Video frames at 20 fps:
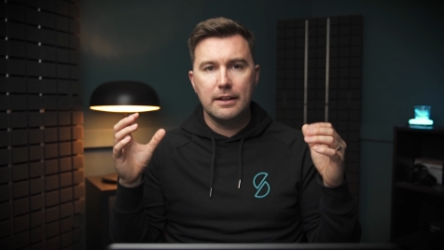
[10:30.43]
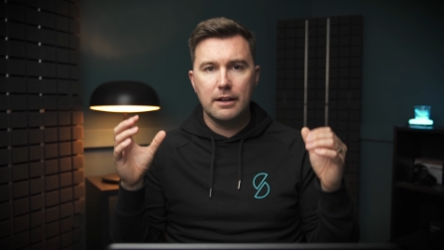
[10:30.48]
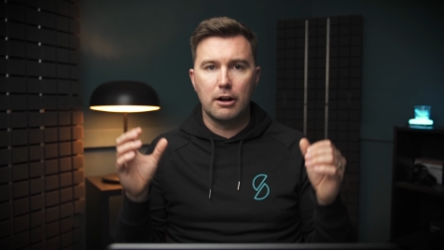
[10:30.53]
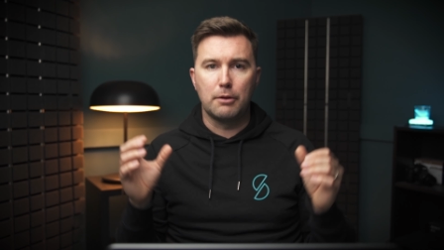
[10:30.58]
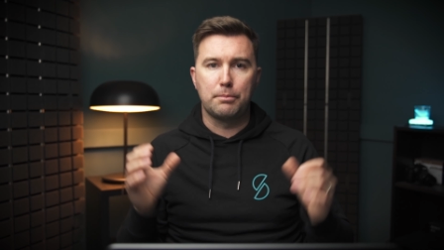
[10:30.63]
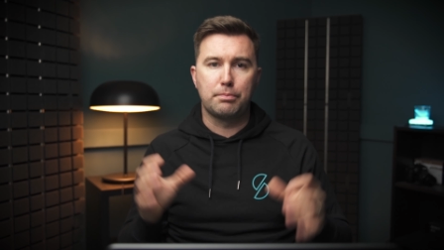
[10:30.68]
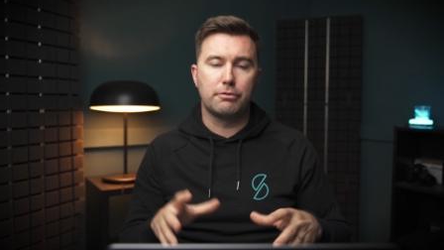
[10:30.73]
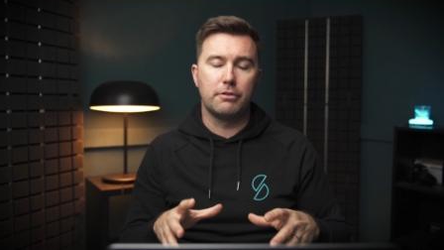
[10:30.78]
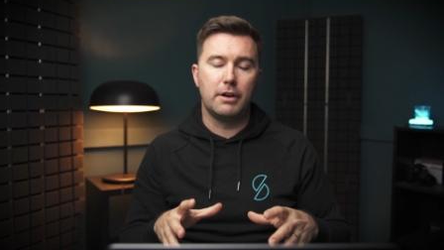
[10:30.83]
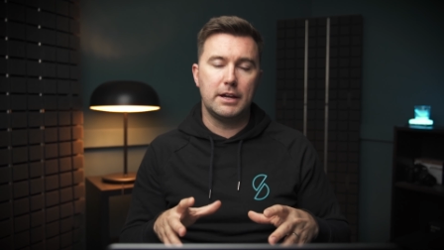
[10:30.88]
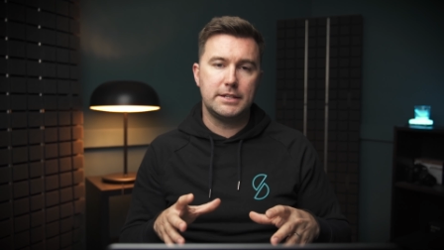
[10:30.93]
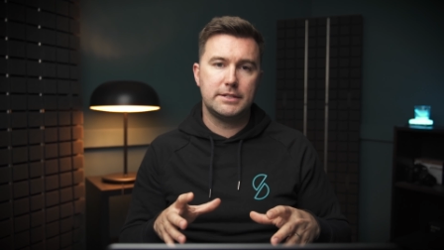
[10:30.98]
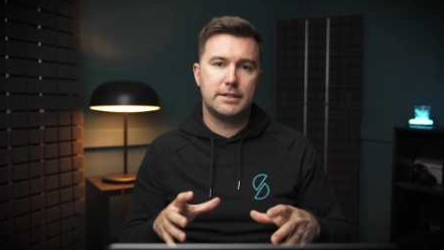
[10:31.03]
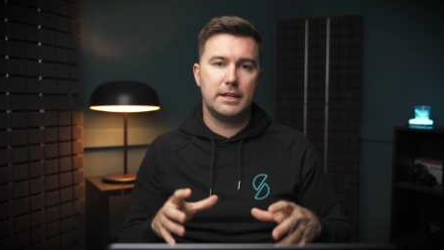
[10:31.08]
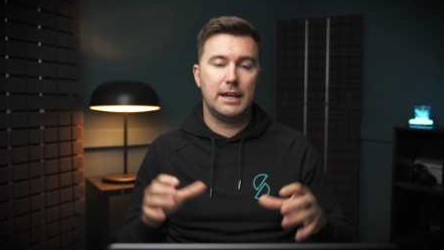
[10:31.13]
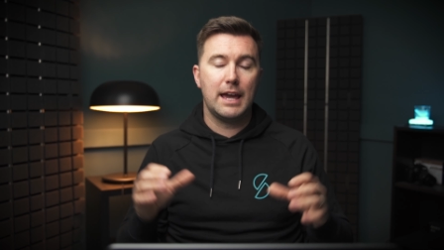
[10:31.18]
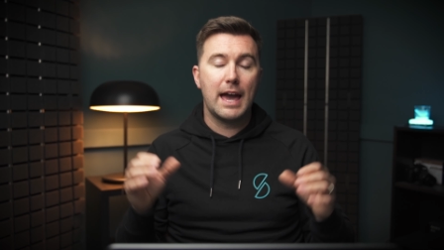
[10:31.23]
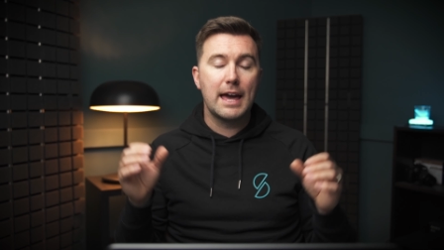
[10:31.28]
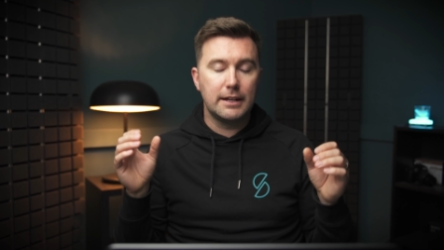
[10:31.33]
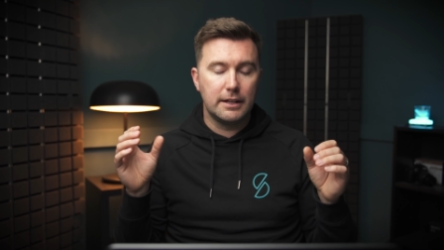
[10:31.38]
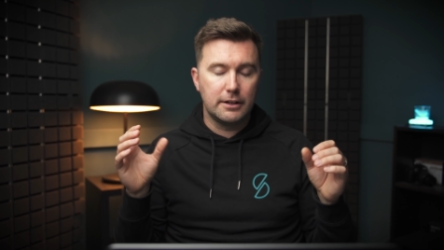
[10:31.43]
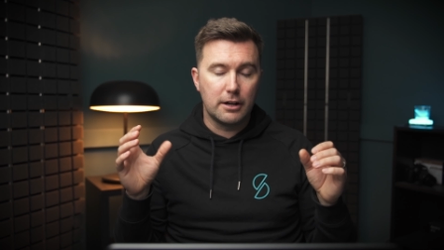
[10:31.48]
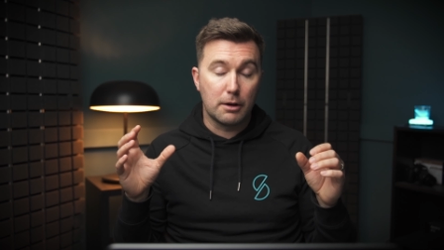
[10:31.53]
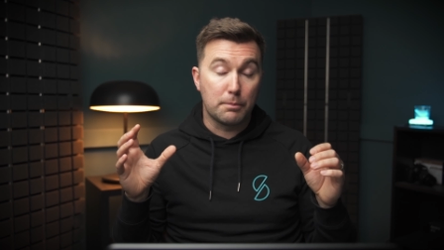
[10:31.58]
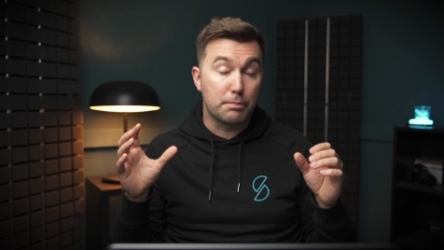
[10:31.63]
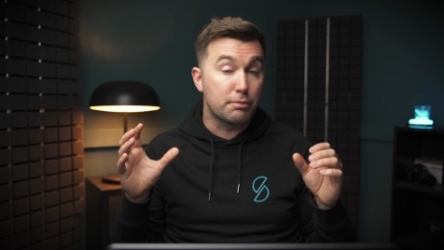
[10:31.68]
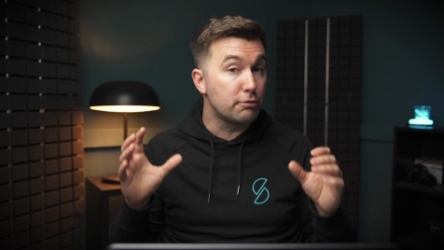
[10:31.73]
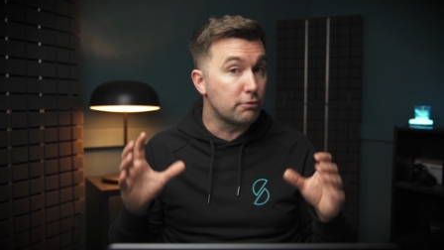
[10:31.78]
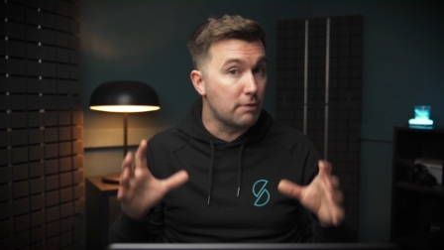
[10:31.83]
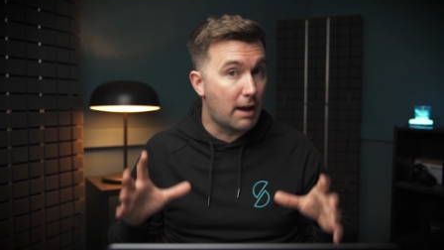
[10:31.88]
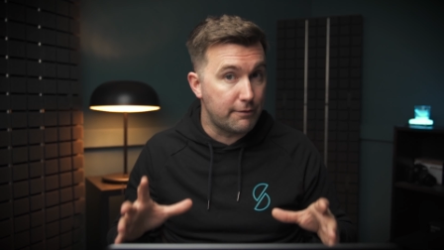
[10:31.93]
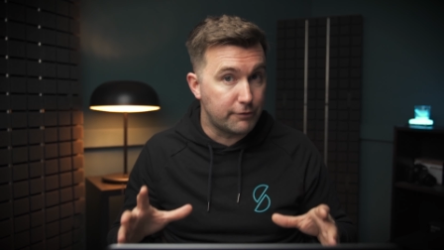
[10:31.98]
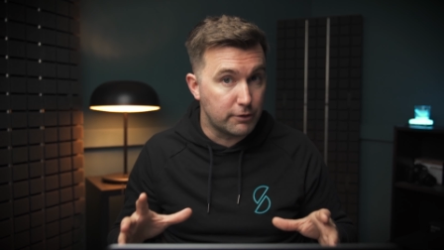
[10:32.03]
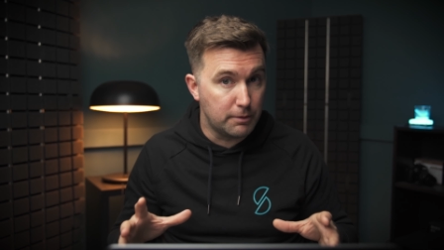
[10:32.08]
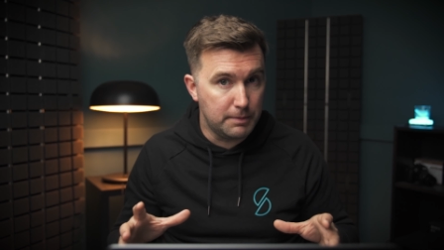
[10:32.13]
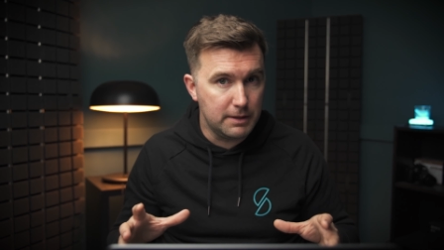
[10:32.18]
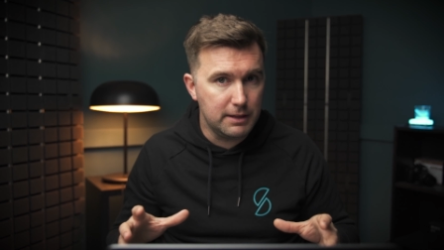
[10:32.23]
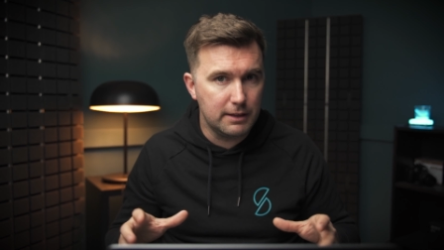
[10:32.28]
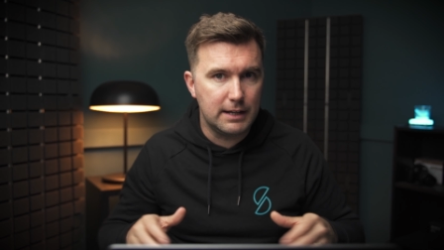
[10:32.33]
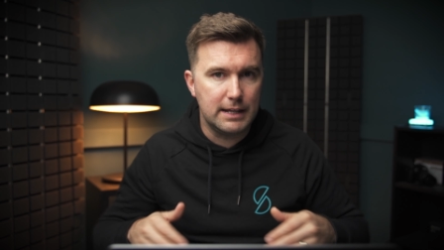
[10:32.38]
our pricing and in our
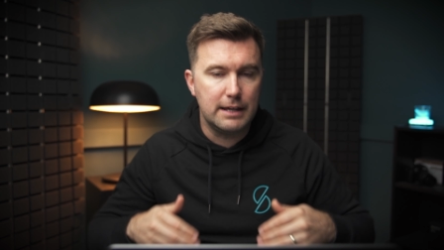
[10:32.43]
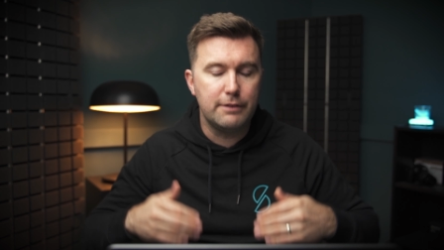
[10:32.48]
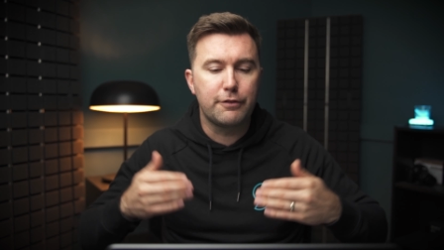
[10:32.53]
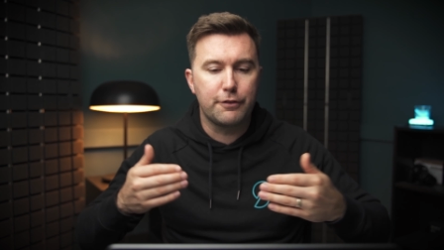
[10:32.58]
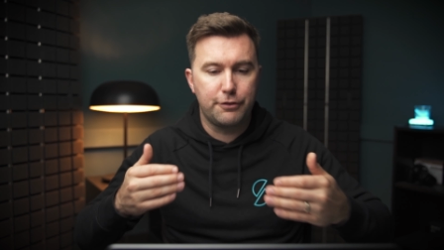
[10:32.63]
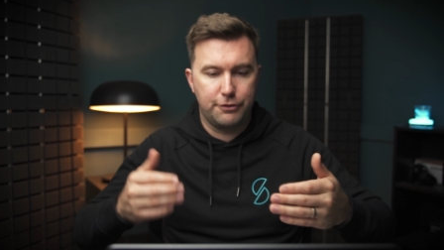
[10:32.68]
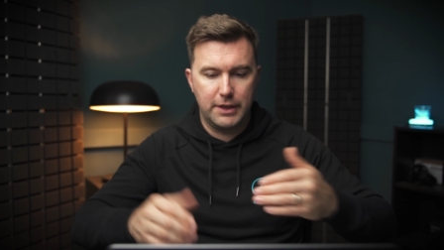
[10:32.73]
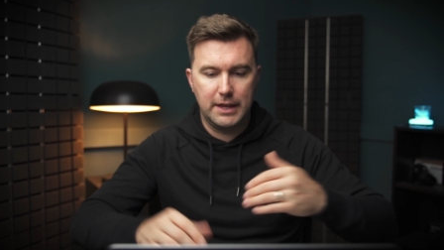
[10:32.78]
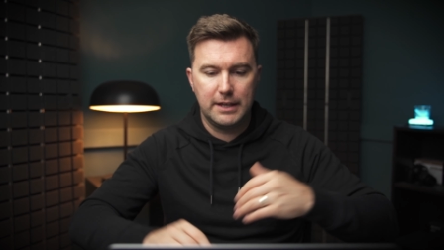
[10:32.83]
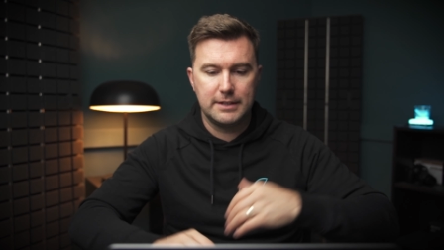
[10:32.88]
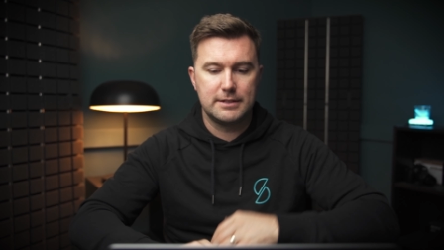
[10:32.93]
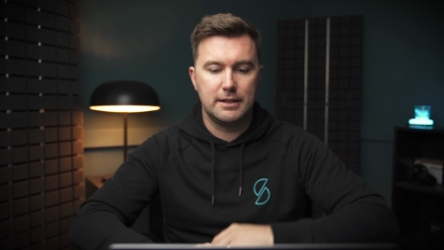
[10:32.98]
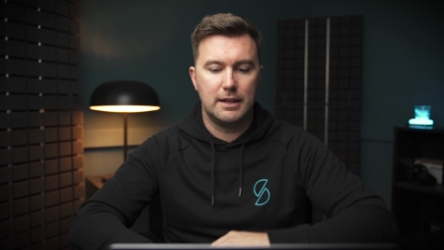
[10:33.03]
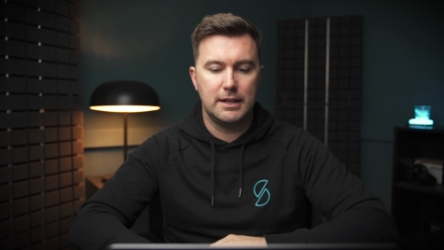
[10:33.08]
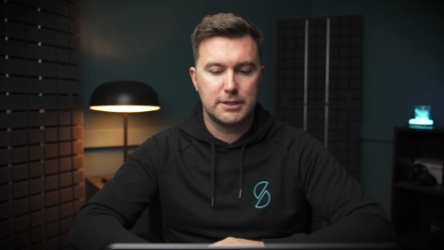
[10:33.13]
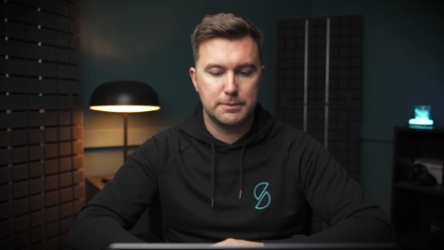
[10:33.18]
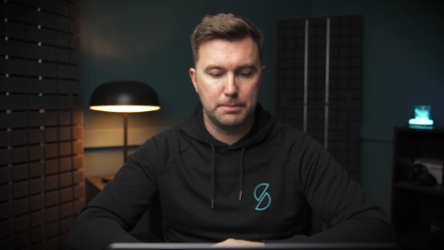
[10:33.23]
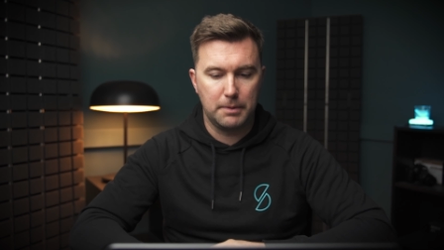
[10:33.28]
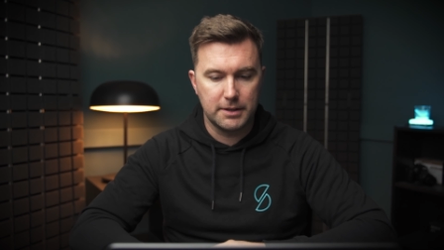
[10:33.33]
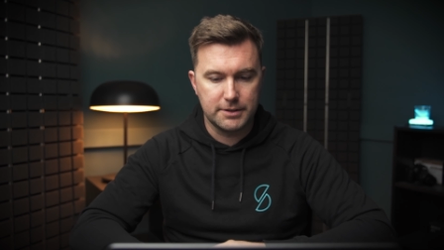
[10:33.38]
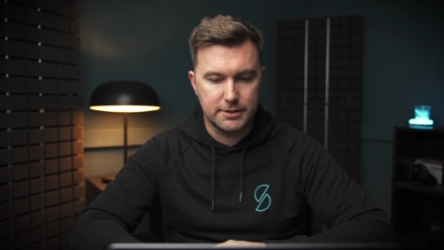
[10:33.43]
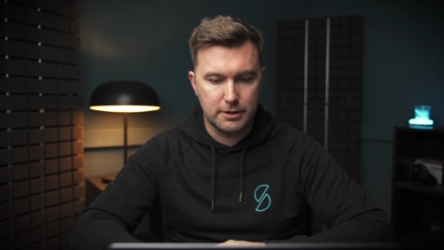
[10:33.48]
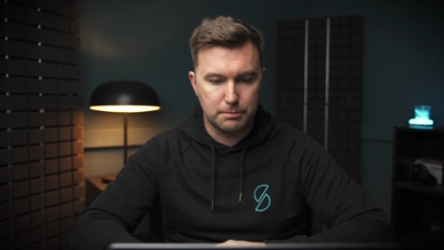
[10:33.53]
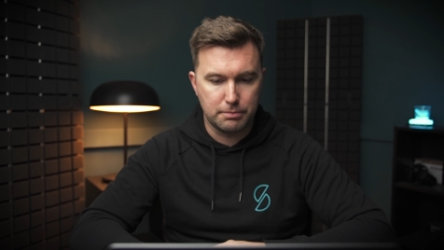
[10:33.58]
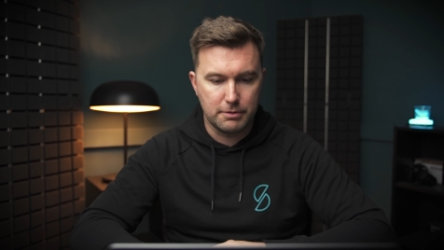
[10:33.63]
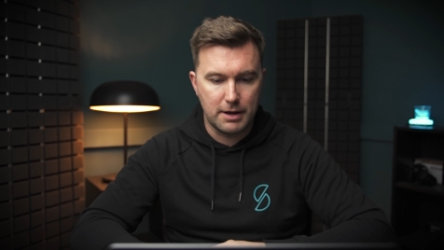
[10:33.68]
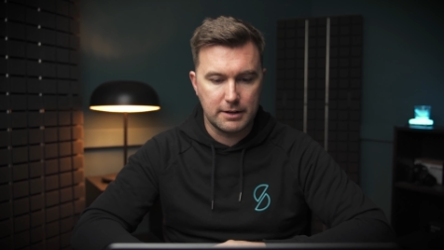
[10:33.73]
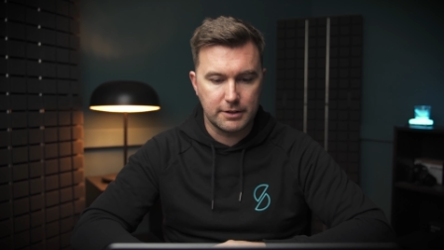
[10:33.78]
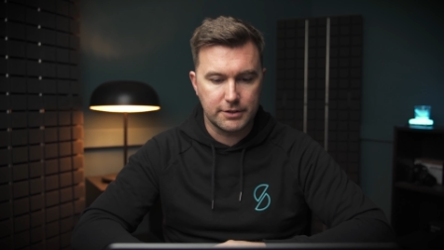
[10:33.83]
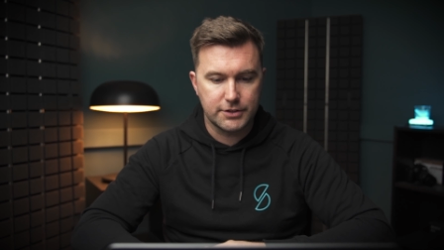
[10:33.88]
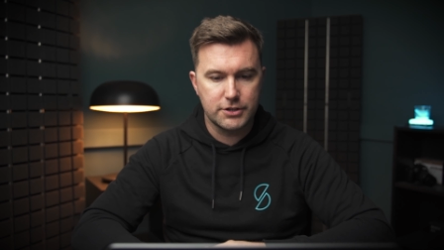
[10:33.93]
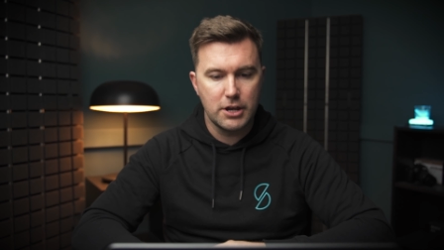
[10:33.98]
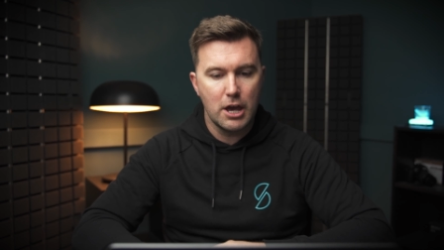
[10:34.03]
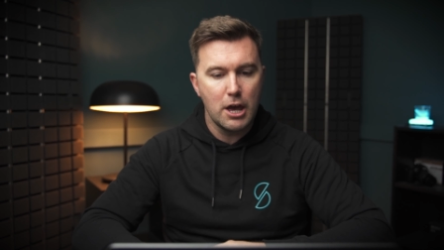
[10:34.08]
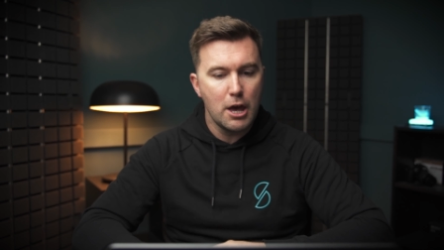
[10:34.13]
profitability for things like sponsored products.